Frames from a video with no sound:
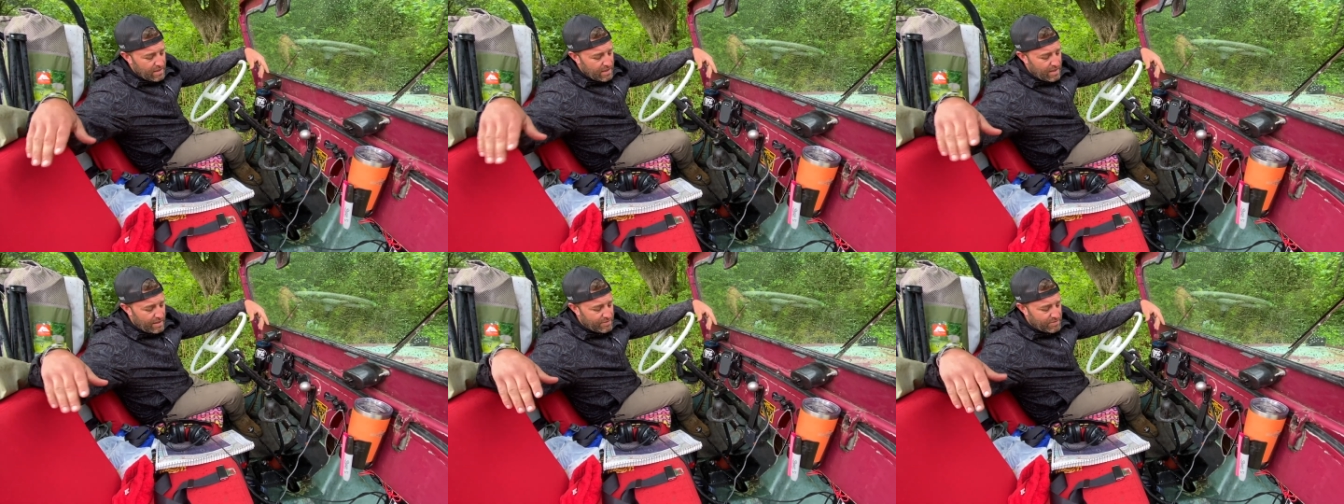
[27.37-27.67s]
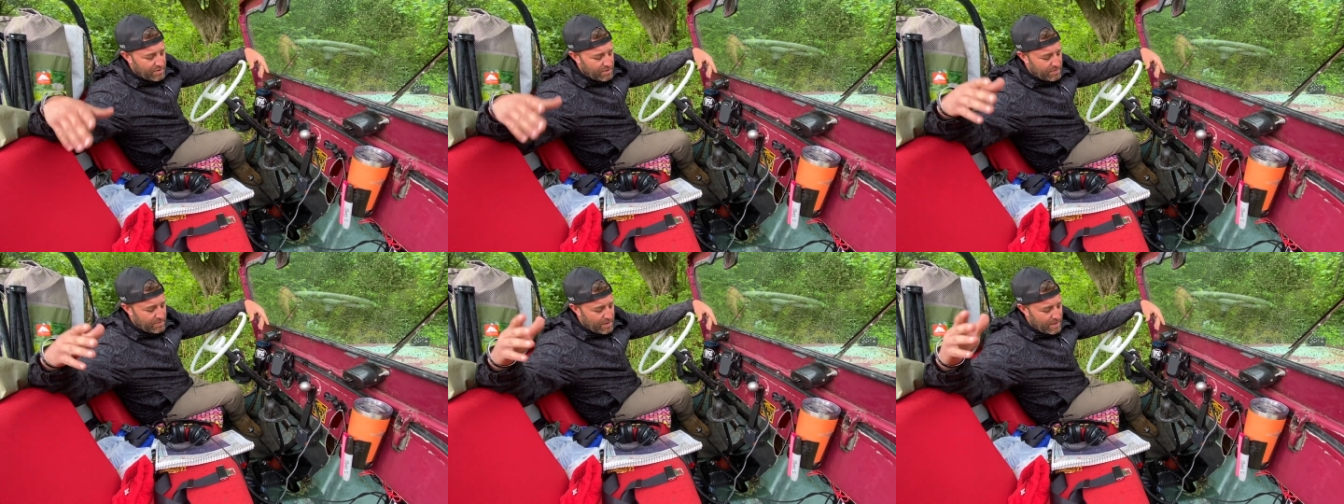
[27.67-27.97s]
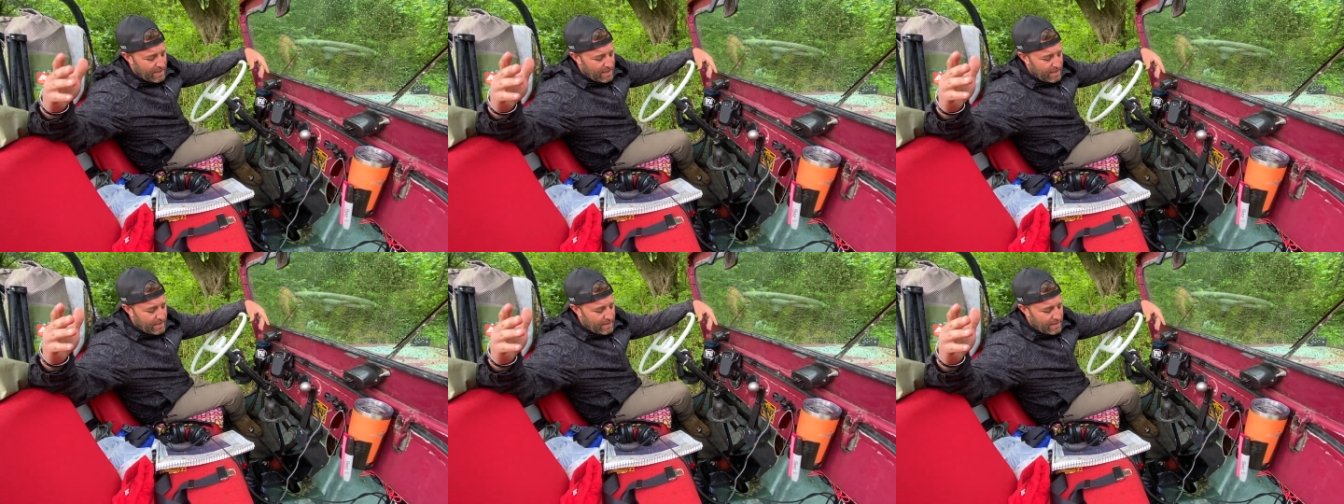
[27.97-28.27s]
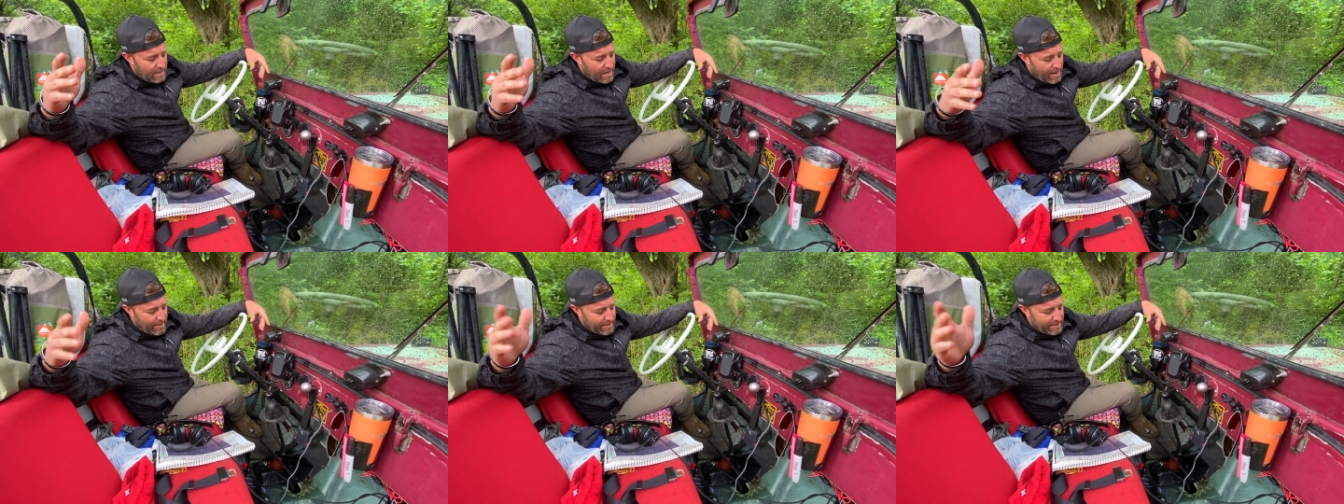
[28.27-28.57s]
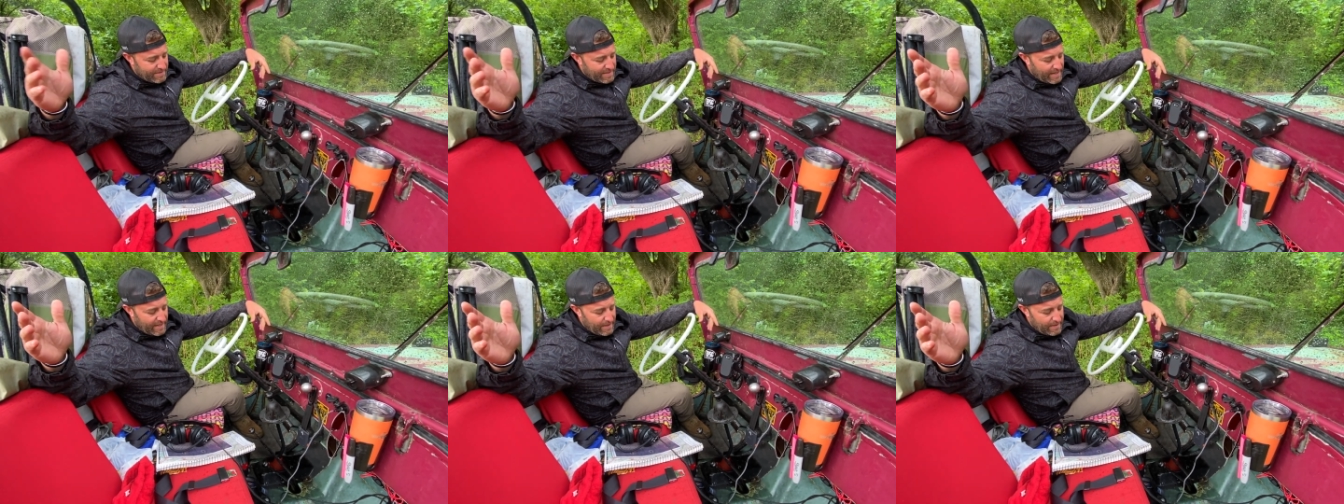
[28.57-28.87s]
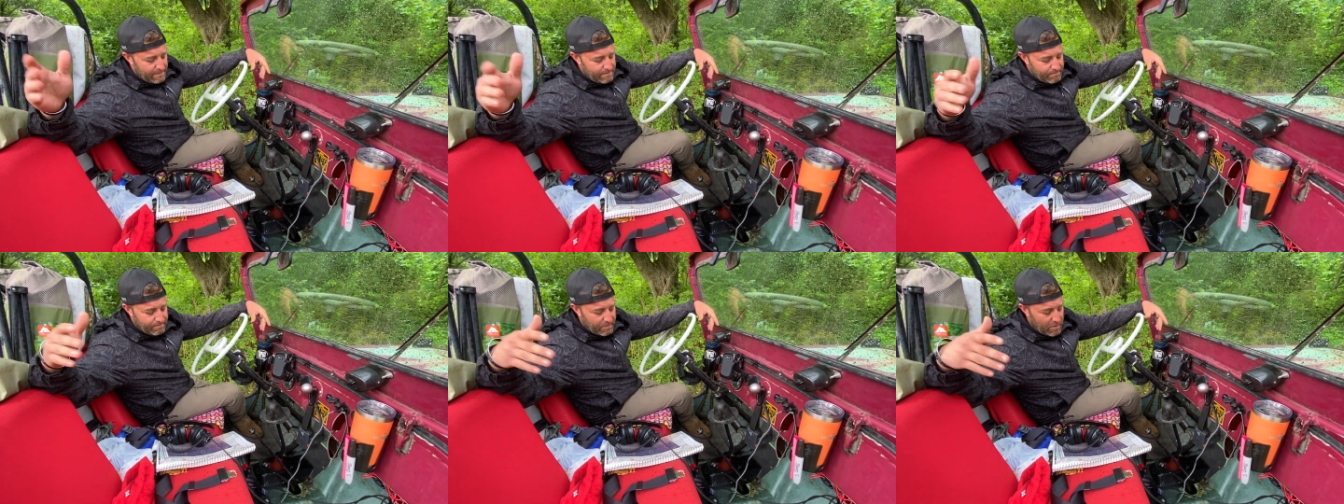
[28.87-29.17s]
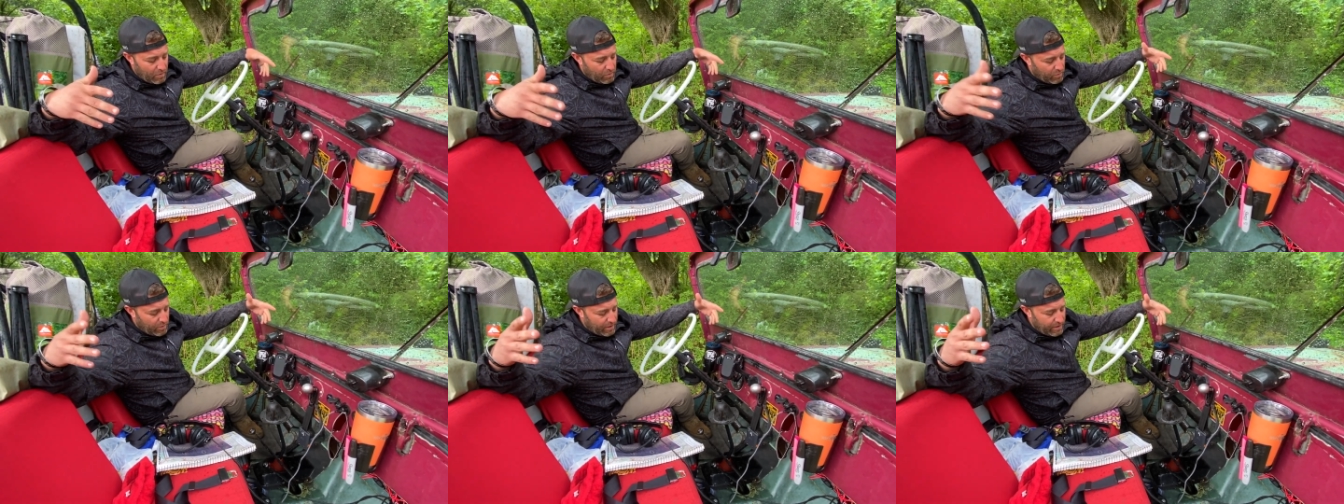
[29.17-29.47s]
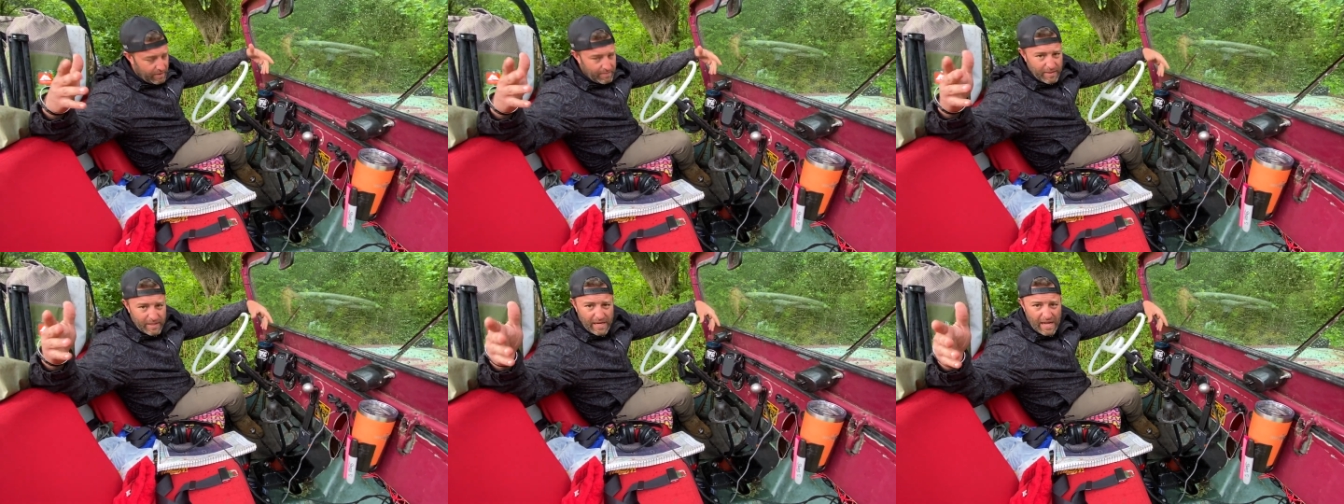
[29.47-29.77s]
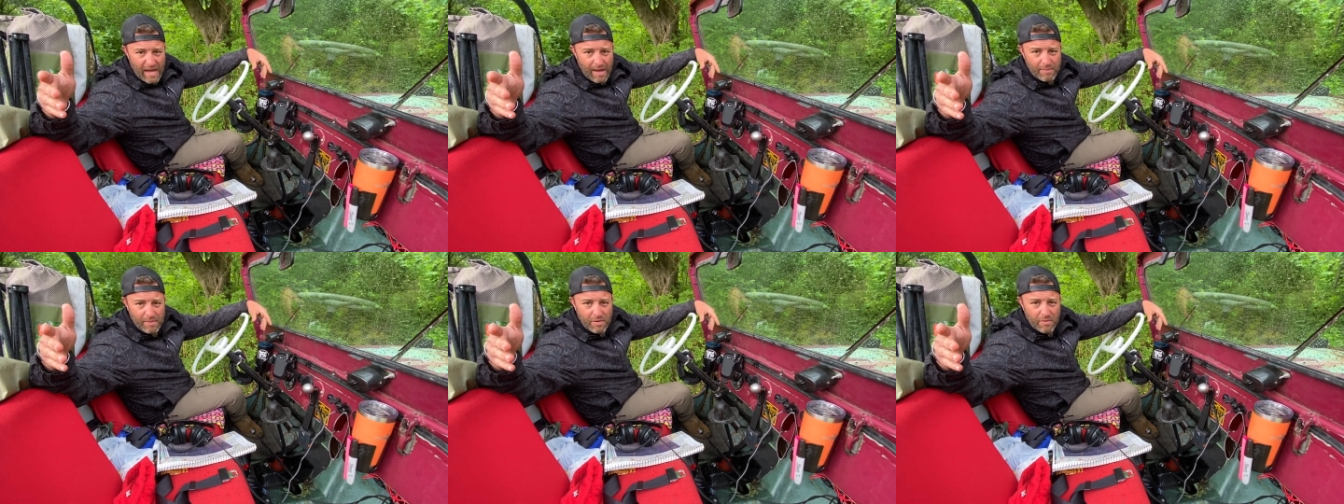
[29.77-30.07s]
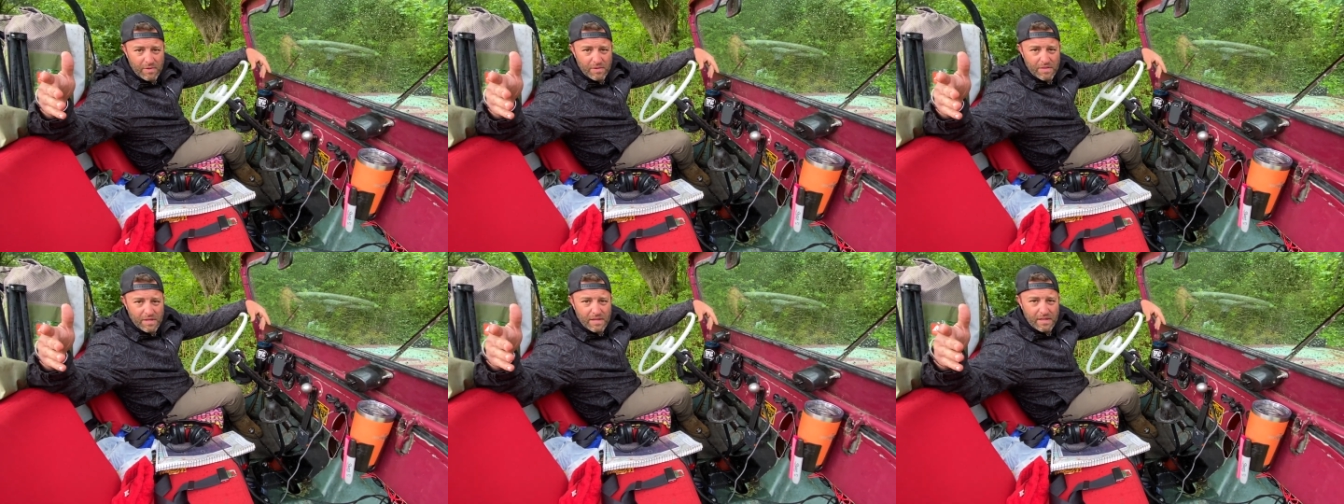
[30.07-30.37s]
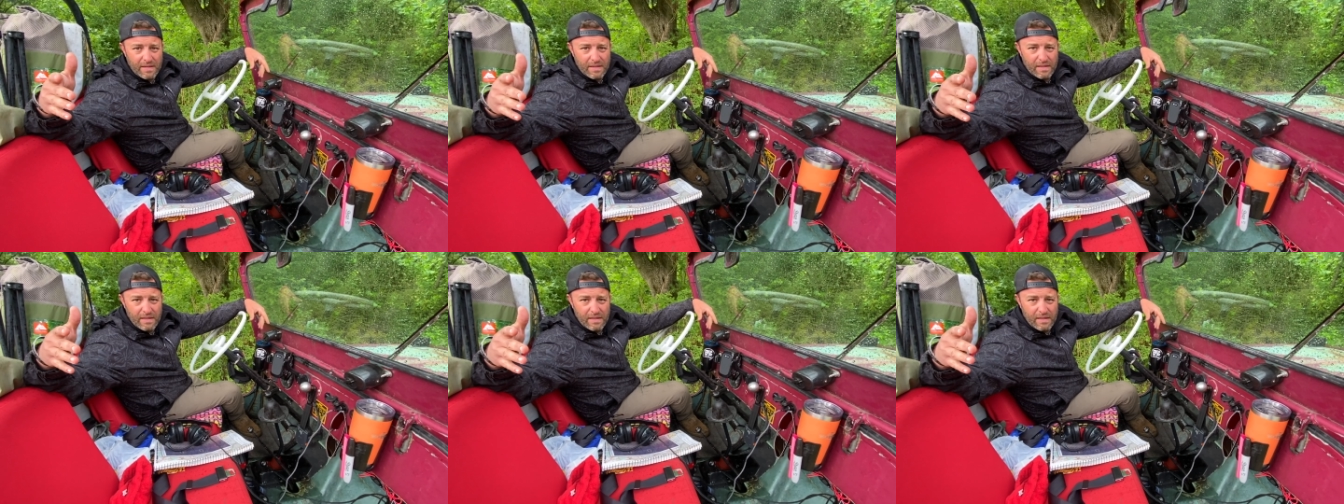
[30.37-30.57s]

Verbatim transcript: comes from uh, Omix-ADA. Really been happy with it